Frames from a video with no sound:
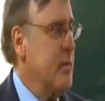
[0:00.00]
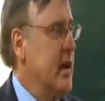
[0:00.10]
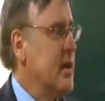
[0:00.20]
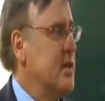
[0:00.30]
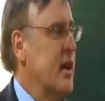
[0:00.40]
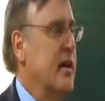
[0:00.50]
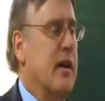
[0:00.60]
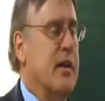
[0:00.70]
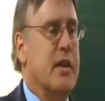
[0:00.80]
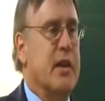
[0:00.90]
because
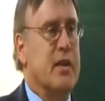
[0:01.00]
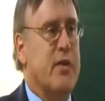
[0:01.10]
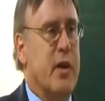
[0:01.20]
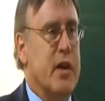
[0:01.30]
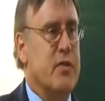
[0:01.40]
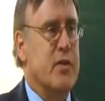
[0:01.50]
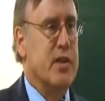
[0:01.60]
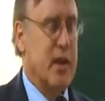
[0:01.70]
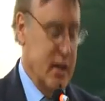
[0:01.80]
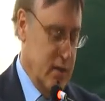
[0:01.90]
I think it's very
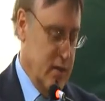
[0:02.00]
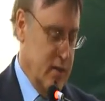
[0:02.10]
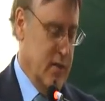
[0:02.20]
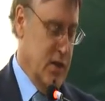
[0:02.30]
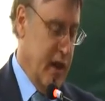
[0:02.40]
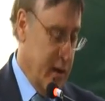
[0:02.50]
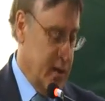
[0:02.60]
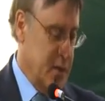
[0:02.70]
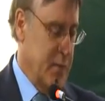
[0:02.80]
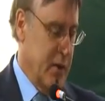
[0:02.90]
interesting to share
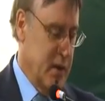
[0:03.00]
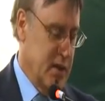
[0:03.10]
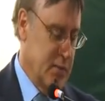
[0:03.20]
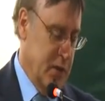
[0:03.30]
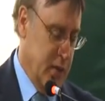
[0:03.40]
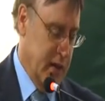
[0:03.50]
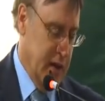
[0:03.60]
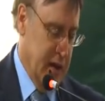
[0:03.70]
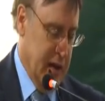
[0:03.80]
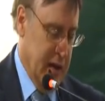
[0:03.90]
experiences
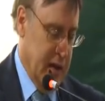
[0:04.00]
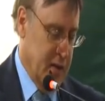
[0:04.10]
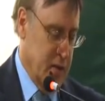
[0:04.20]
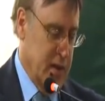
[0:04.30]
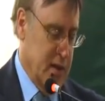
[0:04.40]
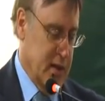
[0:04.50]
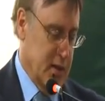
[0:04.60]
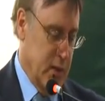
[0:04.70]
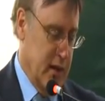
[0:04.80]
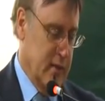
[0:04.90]
between countries
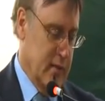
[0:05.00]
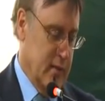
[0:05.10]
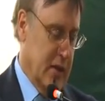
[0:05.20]
as we